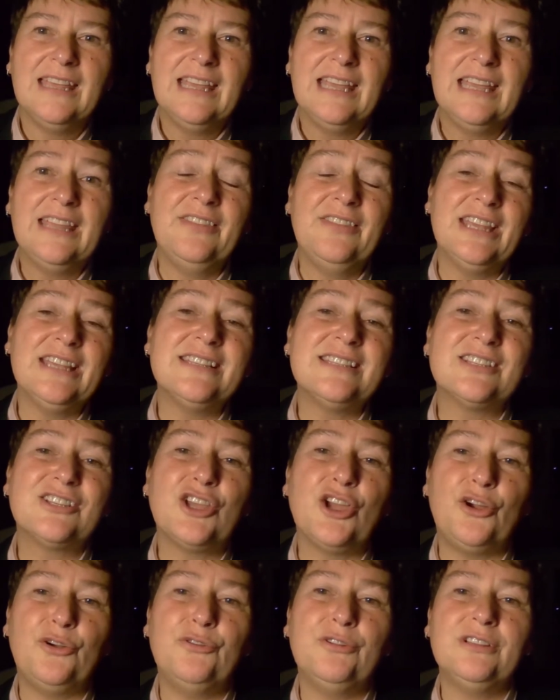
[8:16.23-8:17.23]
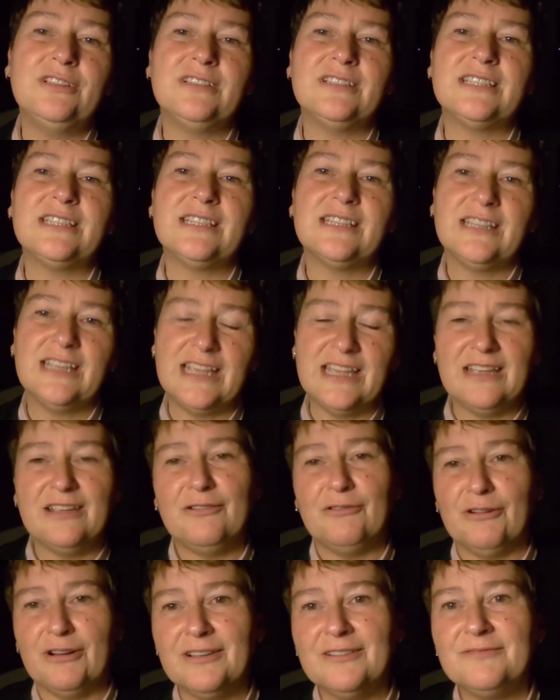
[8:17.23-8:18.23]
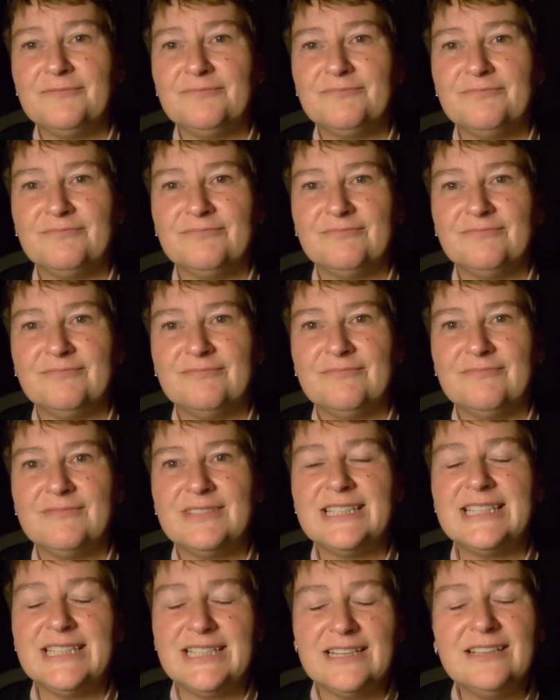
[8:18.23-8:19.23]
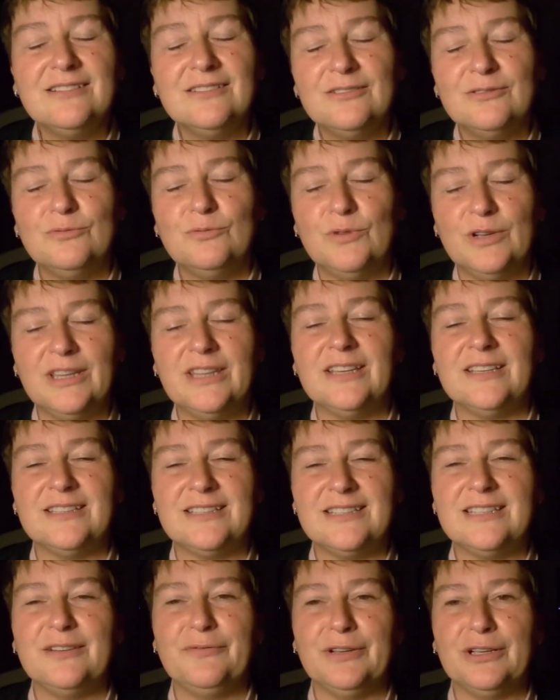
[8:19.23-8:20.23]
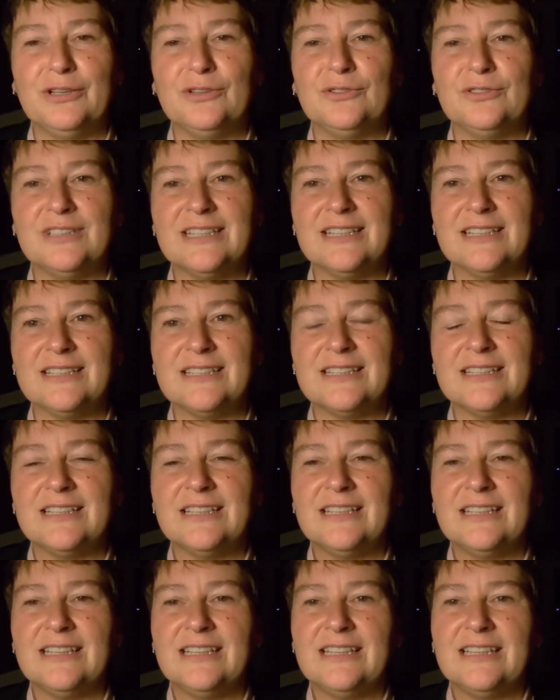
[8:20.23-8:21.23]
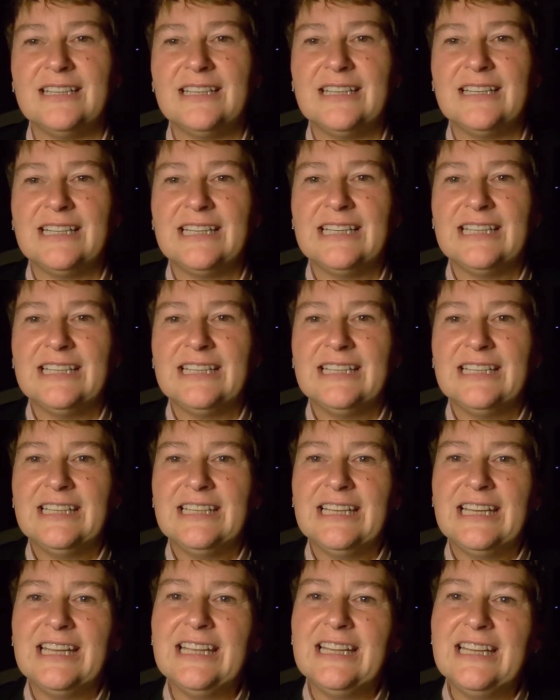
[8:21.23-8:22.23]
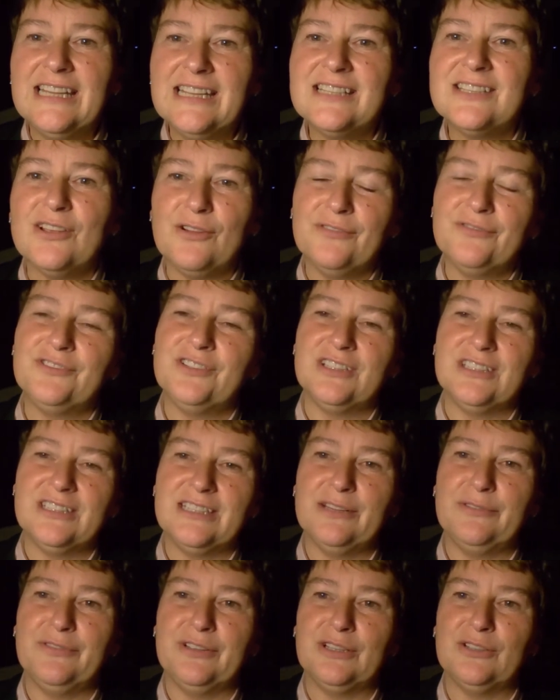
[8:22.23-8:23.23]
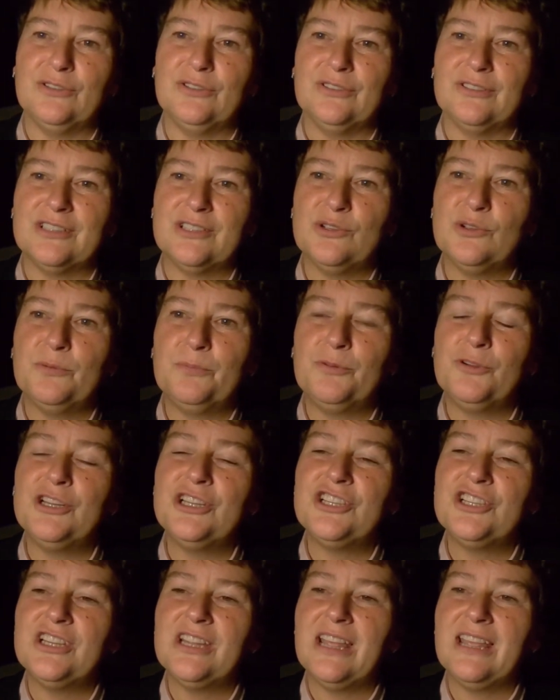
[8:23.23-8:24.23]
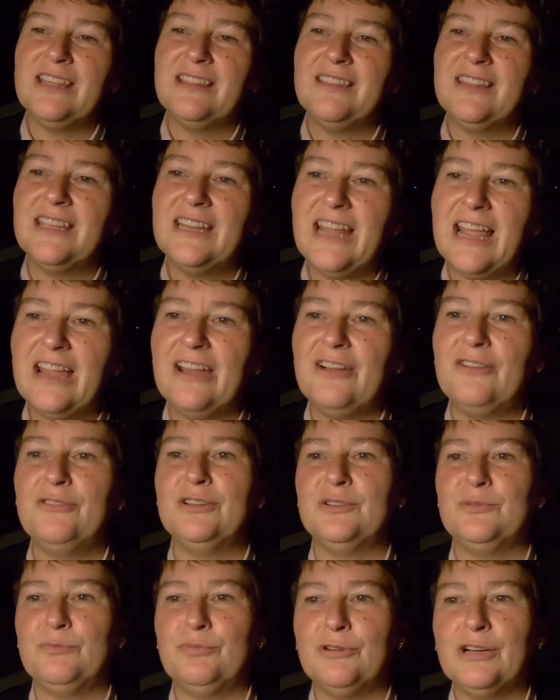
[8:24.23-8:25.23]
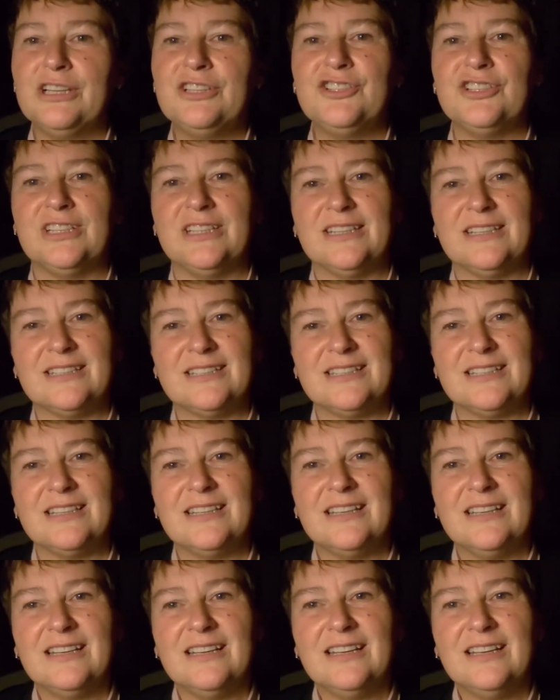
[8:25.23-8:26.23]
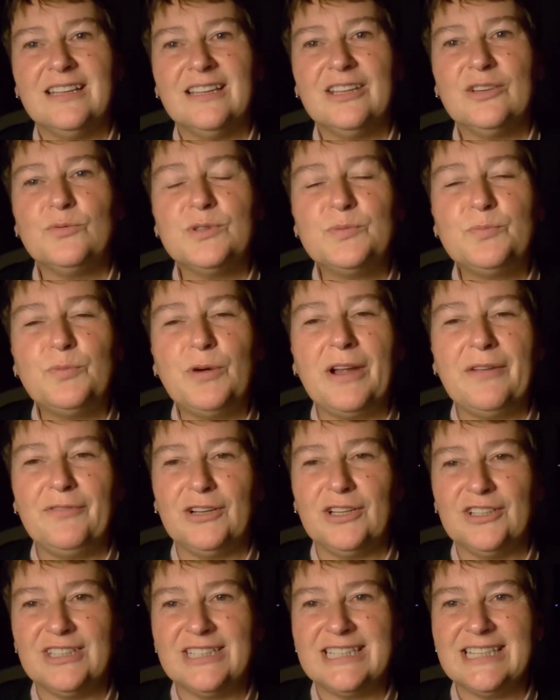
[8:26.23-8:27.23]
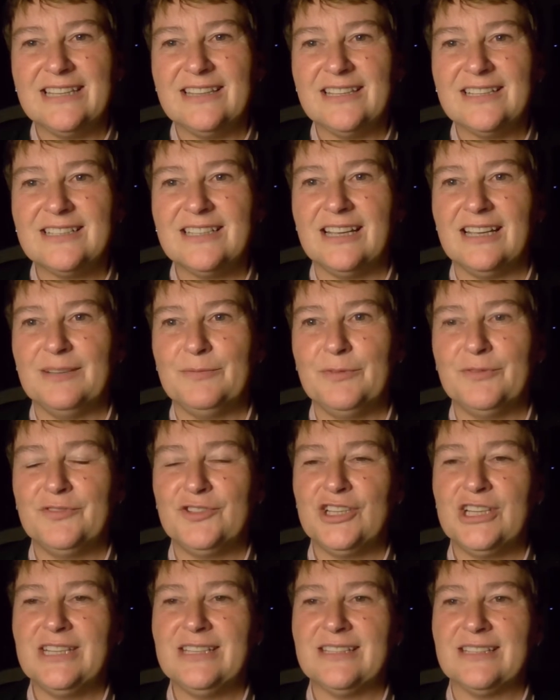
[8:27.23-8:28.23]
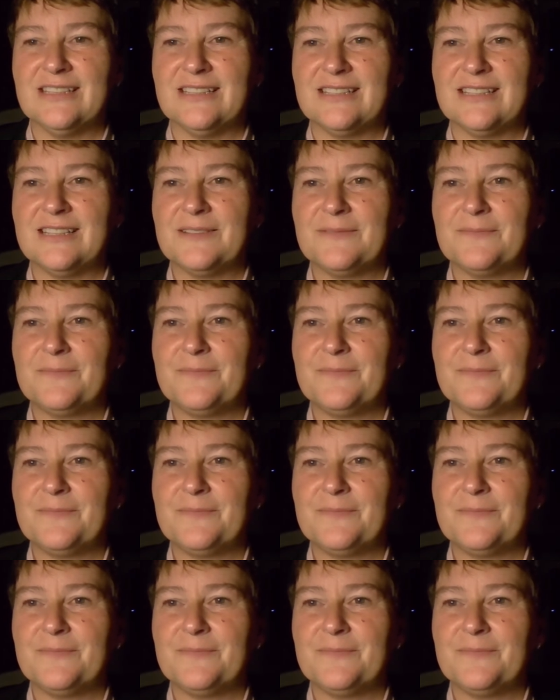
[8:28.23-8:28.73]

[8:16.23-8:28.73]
In this current era, still with its difficulties, it is often difficult to appreciate the inherent prejudice that was prevalent in the time of Jesus.